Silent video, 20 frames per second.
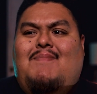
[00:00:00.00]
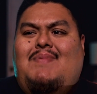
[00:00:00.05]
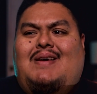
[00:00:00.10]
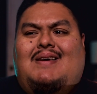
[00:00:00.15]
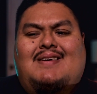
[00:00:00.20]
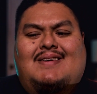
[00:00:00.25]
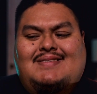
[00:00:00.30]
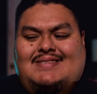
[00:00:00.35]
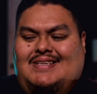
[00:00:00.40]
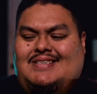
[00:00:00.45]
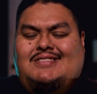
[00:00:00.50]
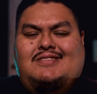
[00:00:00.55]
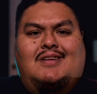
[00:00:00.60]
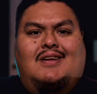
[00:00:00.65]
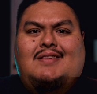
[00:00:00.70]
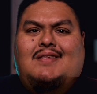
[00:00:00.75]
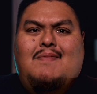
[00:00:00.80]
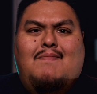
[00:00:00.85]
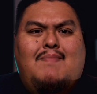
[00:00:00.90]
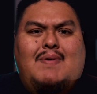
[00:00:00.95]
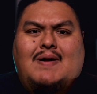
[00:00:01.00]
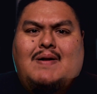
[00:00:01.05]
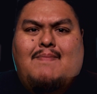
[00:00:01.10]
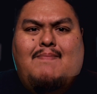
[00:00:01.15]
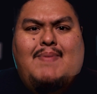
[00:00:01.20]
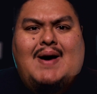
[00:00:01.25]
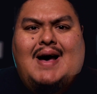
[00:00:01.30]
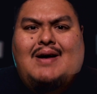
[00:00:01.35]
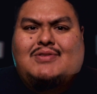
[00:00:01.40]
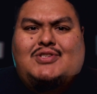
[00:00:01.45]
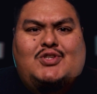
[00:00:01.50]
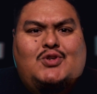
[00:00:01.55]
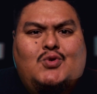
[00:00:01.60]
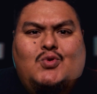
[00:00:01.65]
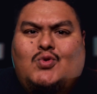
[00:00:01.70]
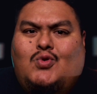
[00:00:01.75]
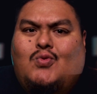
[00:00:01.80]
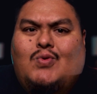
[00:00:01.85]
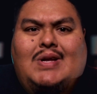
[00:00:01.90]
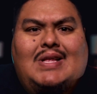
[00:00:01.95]
because there's nothing but about
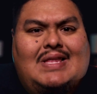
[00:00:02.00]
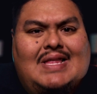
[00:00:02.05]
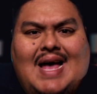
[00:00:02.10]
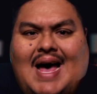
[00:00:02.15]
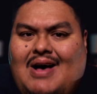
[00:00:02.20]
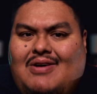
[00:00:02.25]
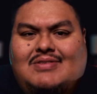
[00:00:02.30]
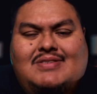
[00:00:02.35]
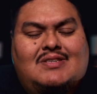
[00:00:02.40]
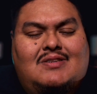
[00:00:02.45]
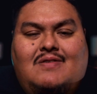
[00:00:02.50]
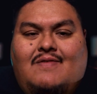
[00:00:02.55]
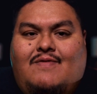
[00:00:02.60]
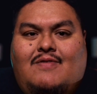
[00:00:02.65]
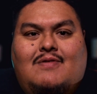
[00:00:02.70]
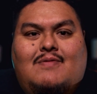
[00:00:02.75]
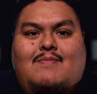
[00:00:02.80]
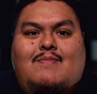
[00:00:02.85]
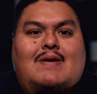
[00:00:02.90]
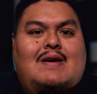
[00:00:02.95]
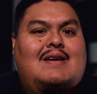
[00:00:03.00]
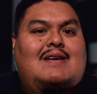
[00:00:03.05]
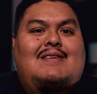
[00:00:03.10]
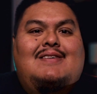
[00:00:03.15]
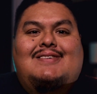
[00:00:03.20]
two, 3,000 of them.